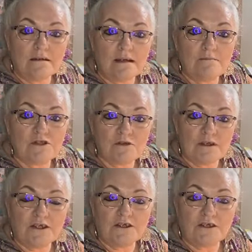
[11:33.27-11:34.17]
I'm
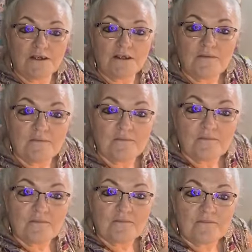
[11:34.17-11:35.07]
doing good.
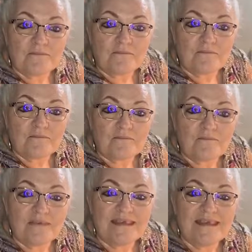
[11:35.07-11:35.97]

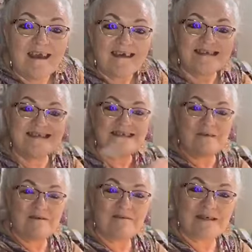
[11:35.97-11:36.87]
Yes,
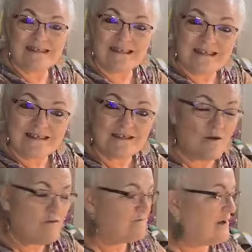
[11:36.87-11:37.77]
Debbie, wasn't it
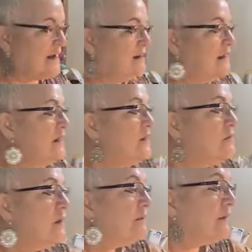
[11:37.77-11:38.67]
so fun?
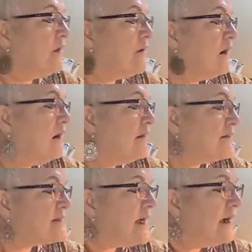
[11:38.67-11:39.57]
We would go all
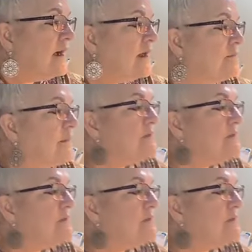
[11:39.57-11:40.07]
the time.